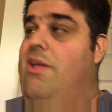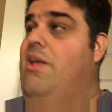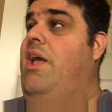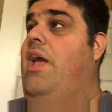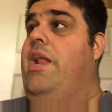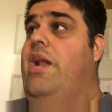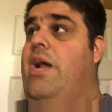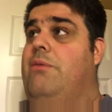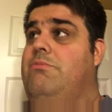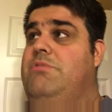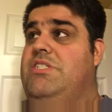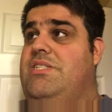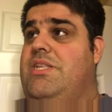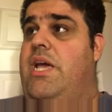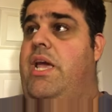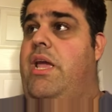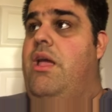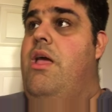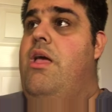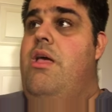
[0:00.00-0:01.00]
And I'm just
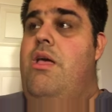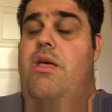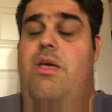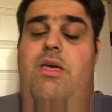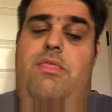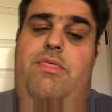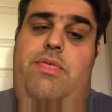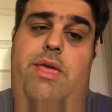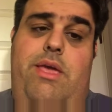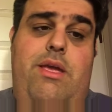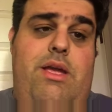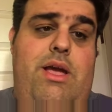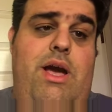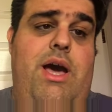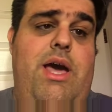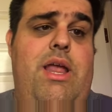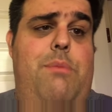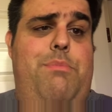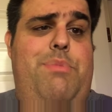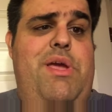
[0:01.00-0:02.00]
like, thank
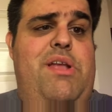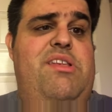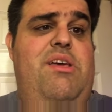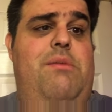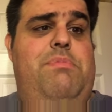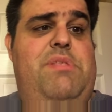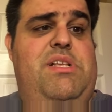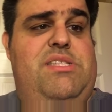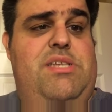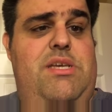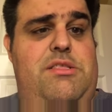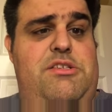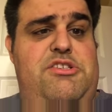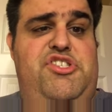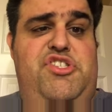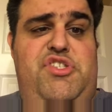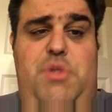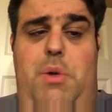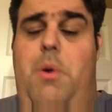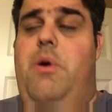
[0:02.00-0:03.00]
God I picked up this other
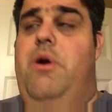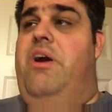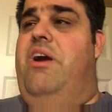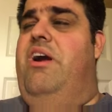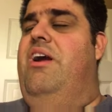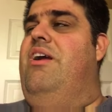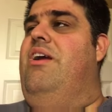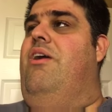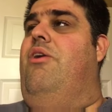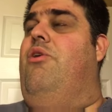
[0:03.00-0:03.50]
store